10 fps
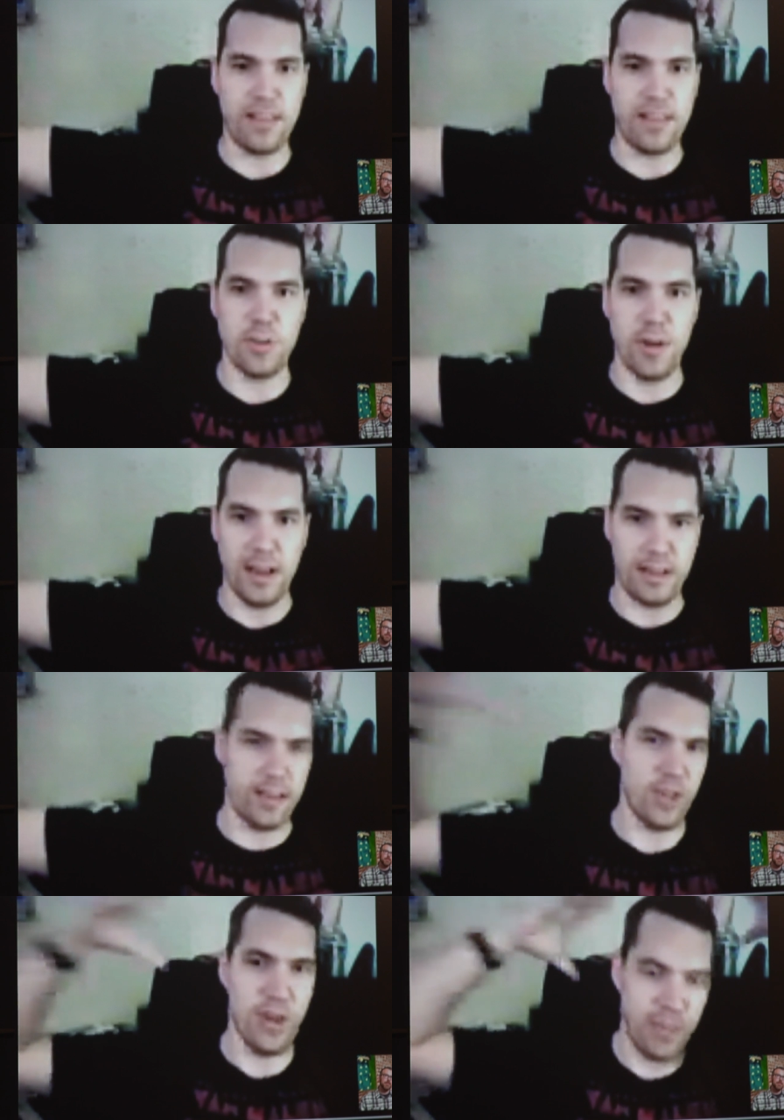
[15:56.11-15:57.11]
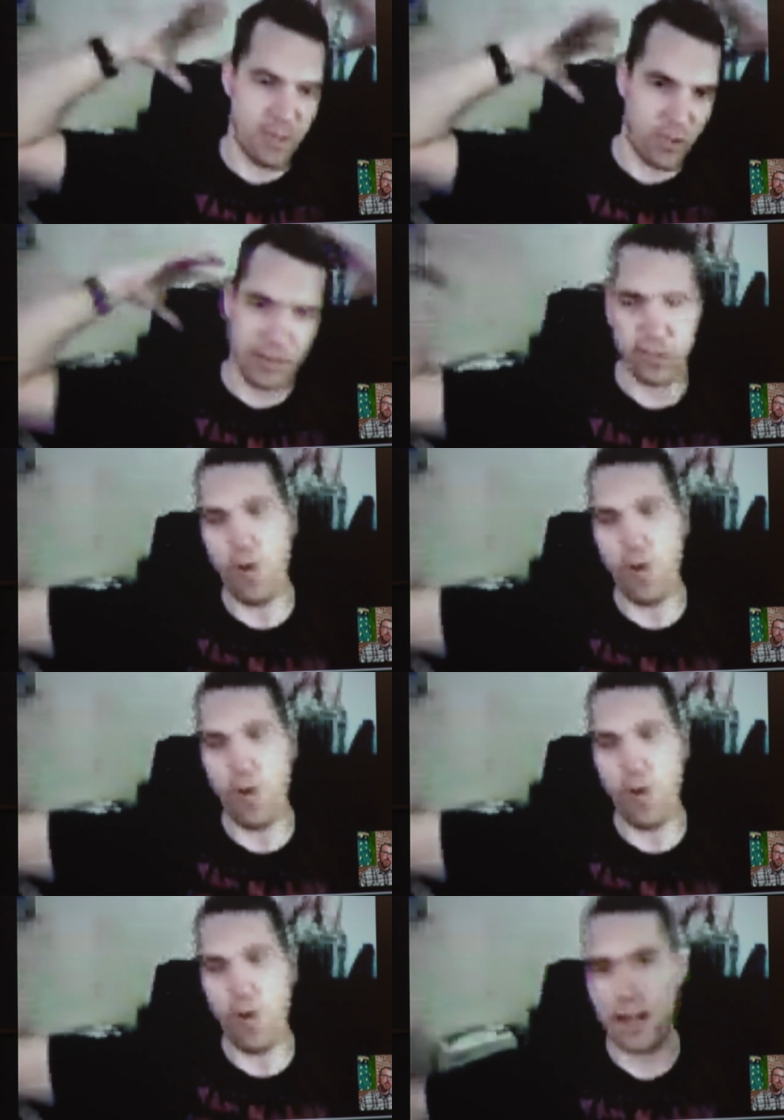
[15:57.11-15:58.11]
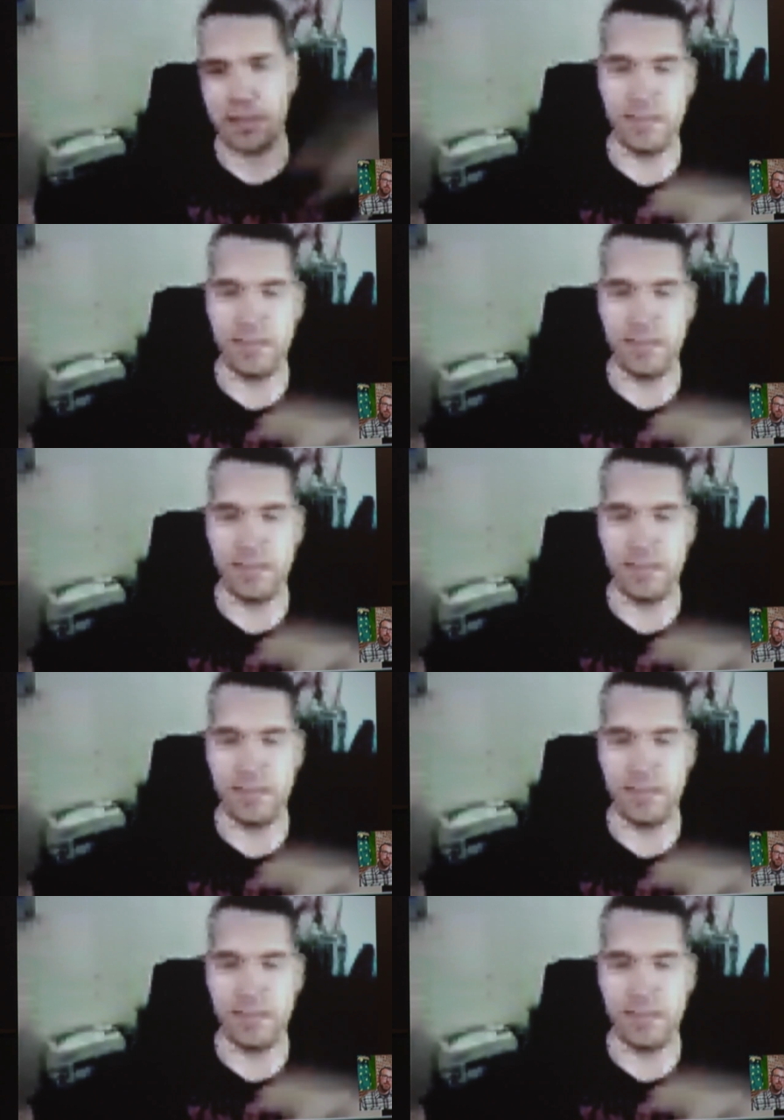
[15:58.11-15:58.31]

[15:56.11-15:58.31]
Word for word: your minds. Like you have these great stories about